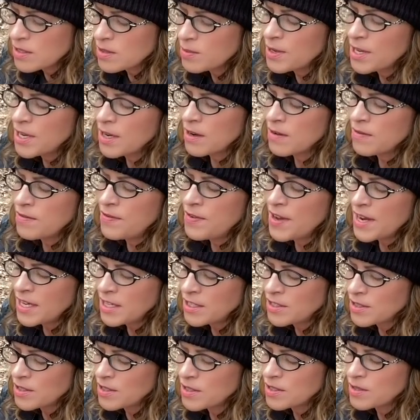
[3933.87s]
We are
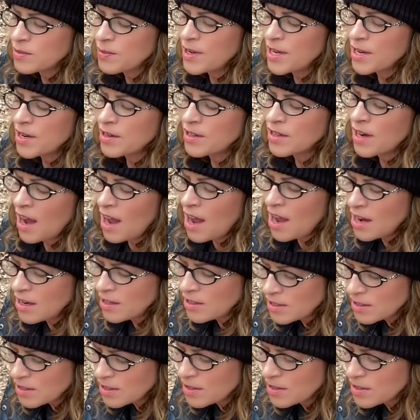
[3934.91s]
victors. We are
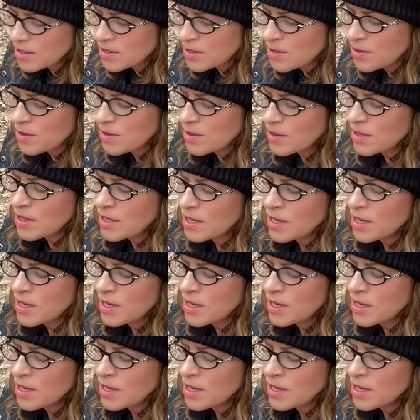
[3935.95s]
conquerors, Lord.